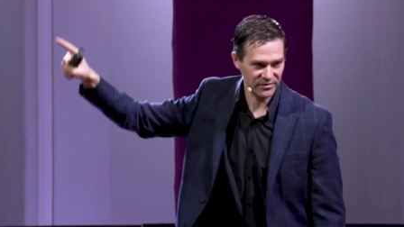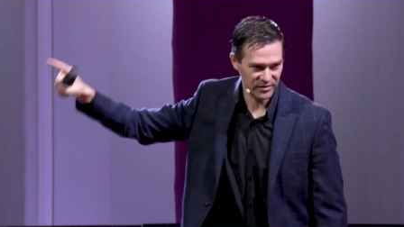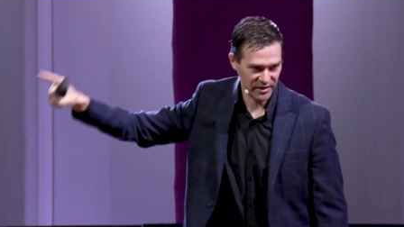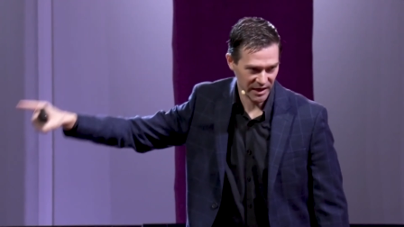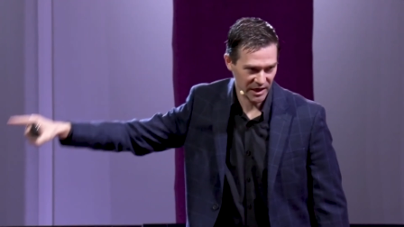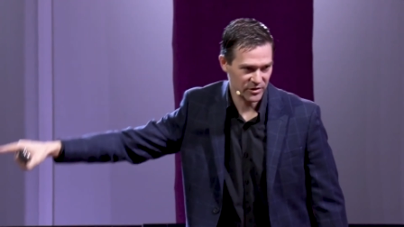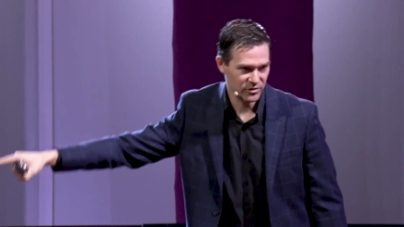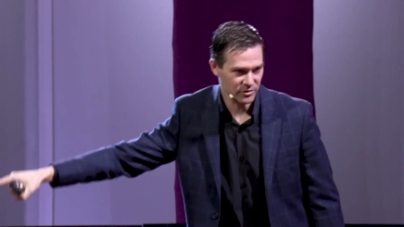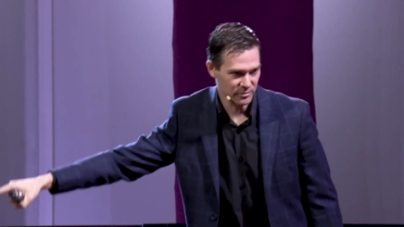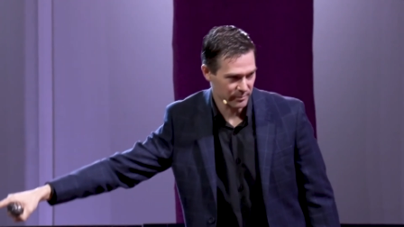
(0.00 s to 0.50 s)
than I
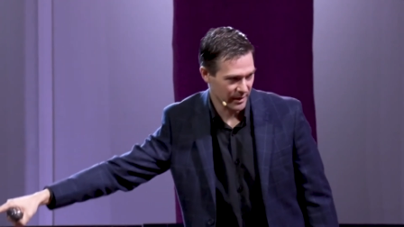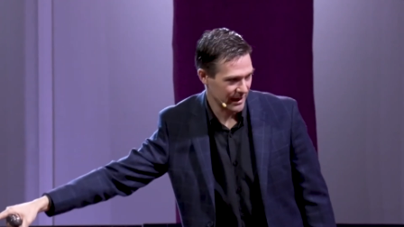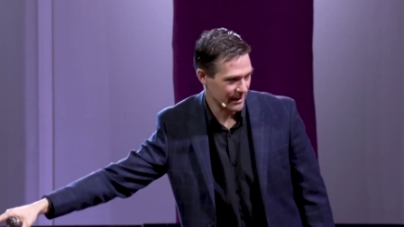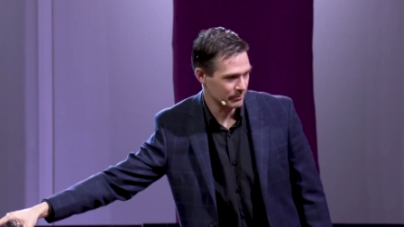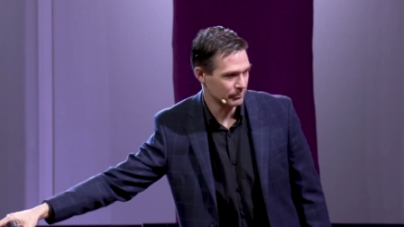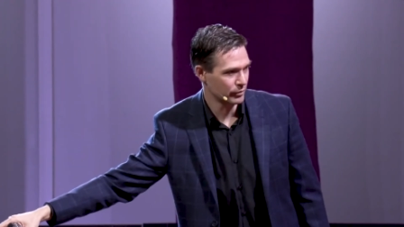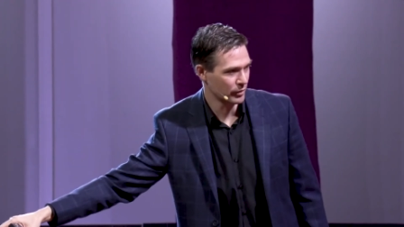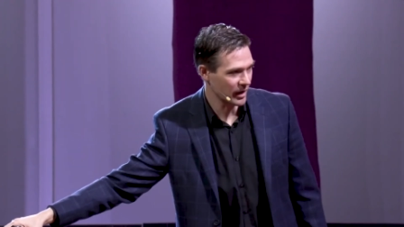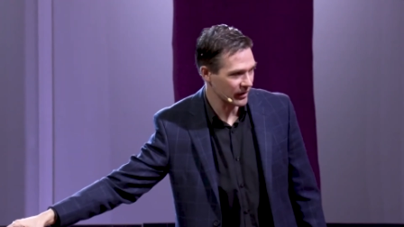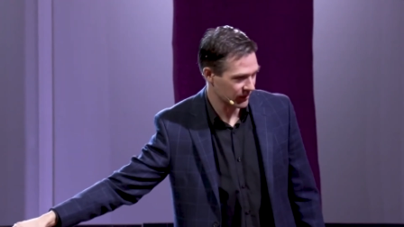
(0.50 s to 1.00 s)
do my
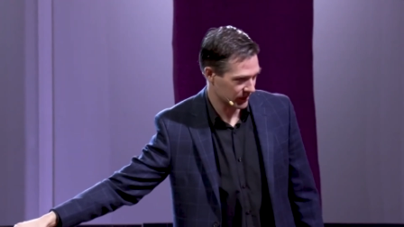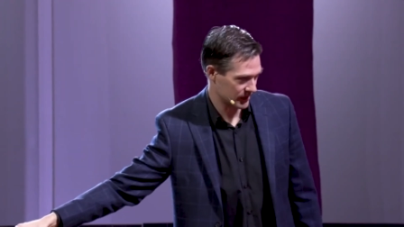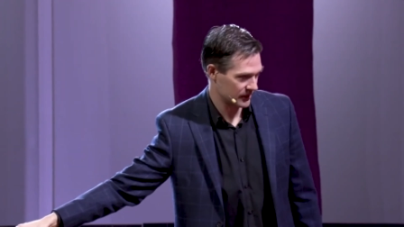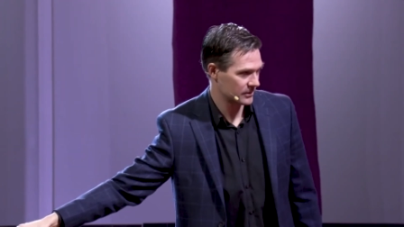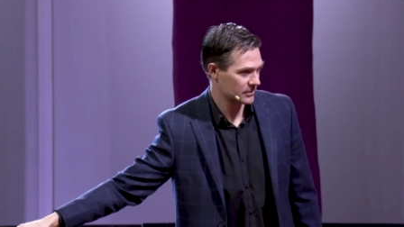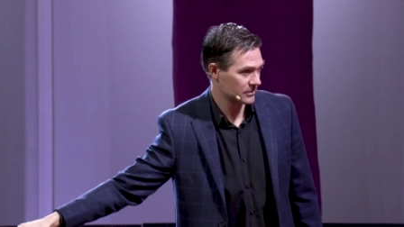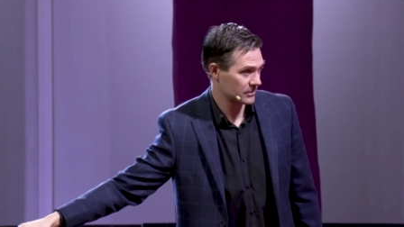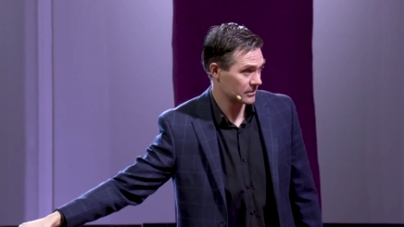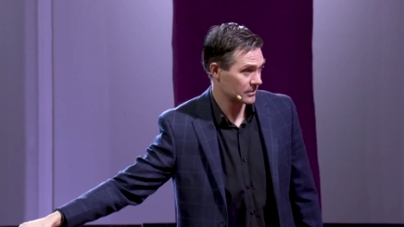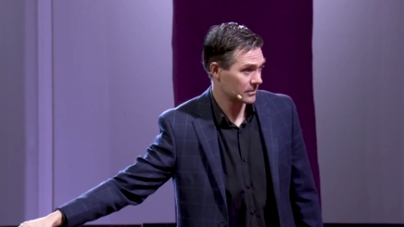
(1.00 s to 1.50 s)
brother
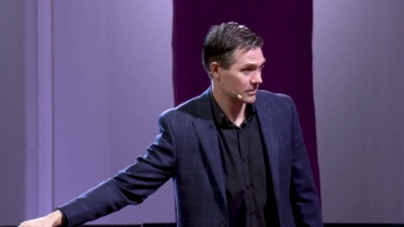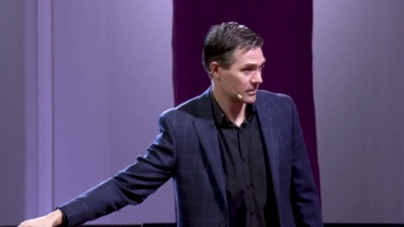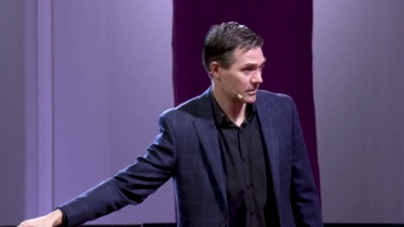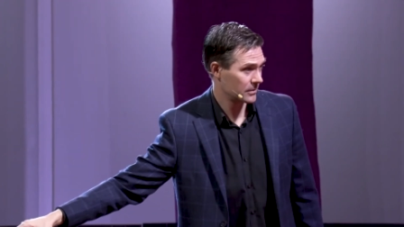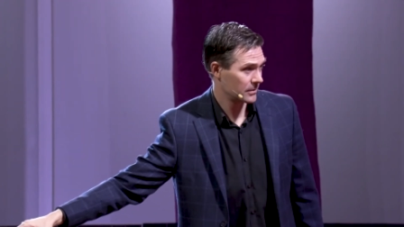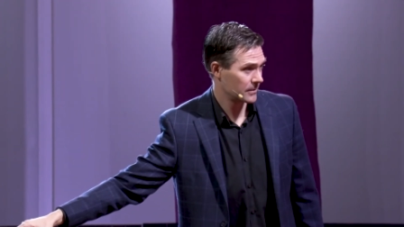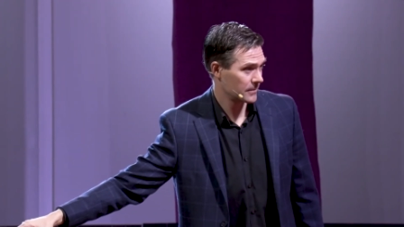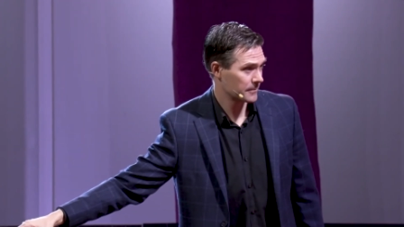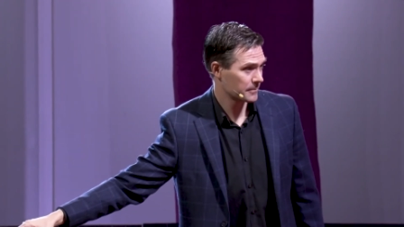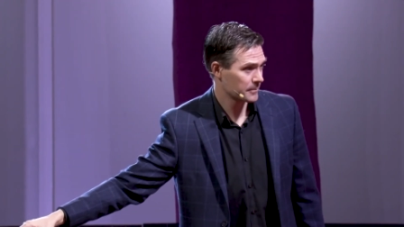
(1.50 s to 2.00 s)

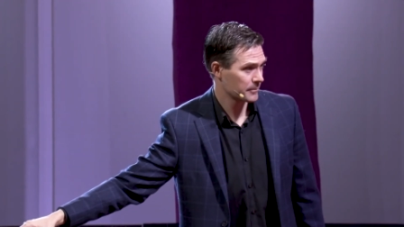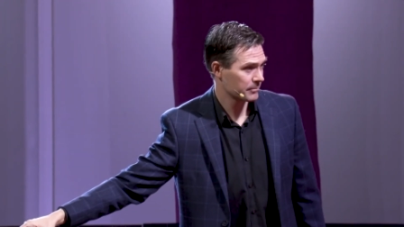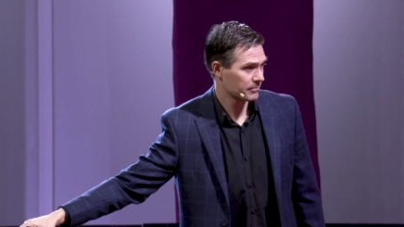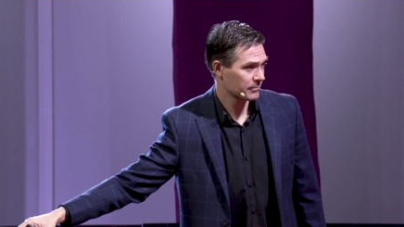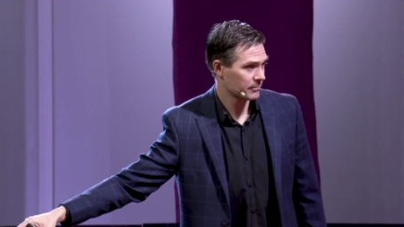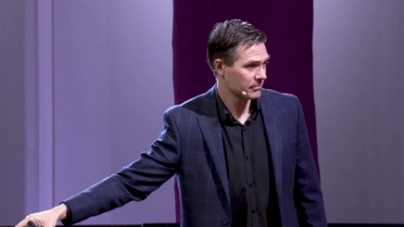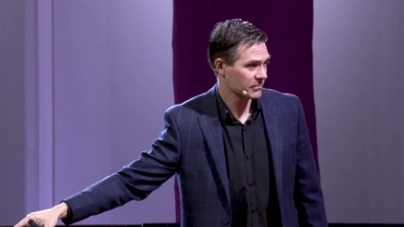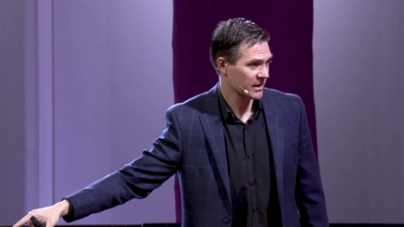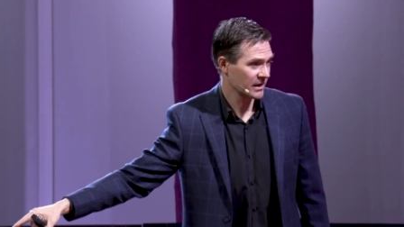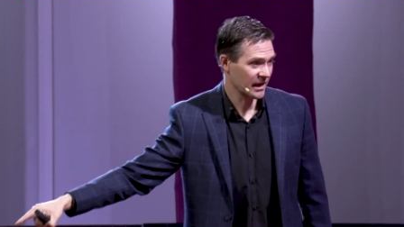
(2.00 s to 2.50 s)

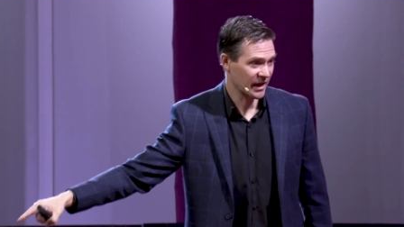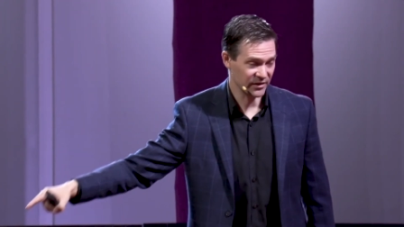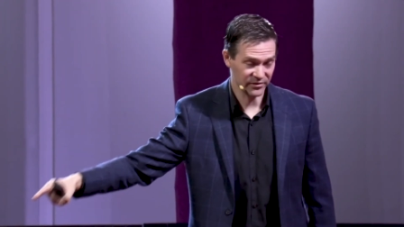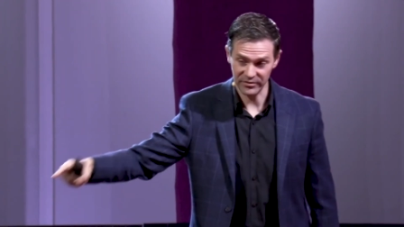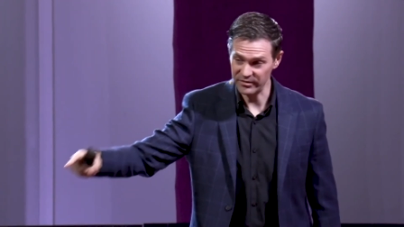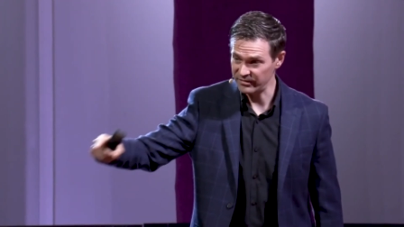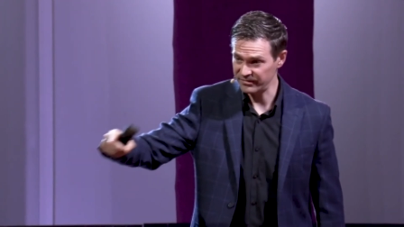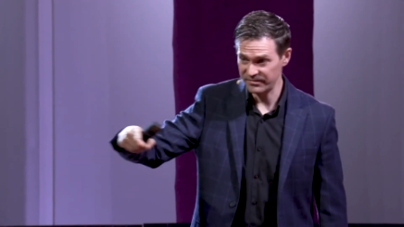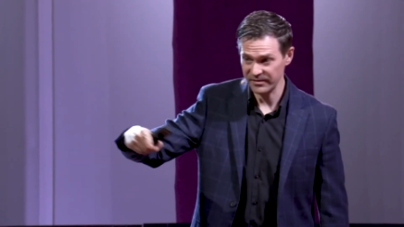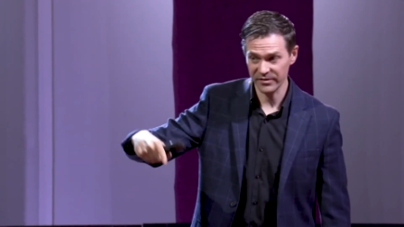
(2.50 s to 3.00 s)
as
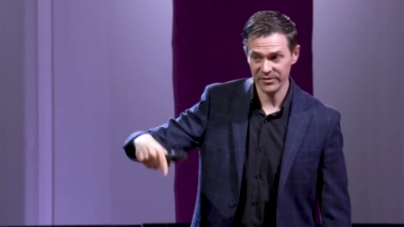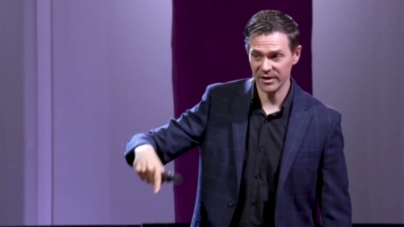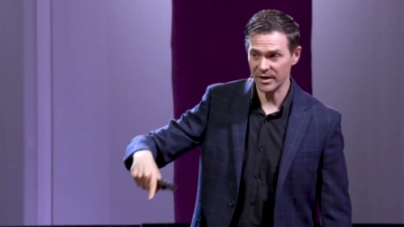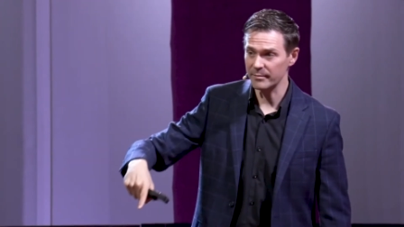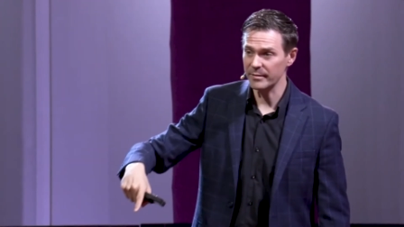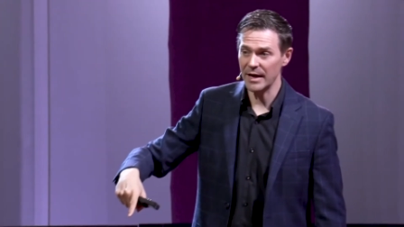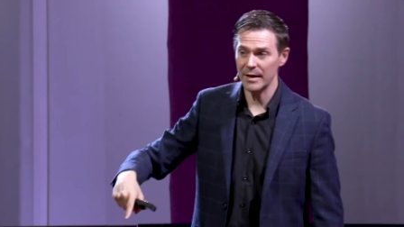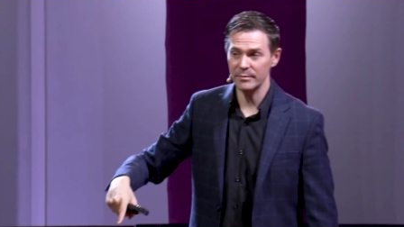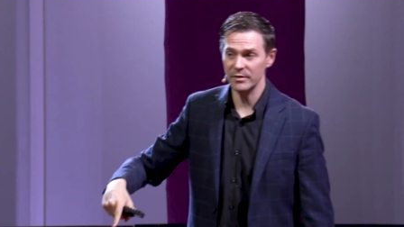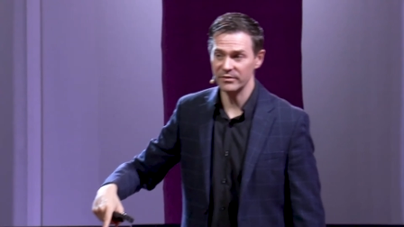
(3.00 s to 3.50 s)
the fifth
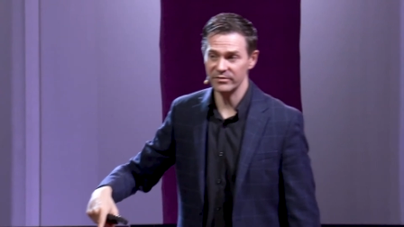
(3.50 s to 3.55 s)
commandment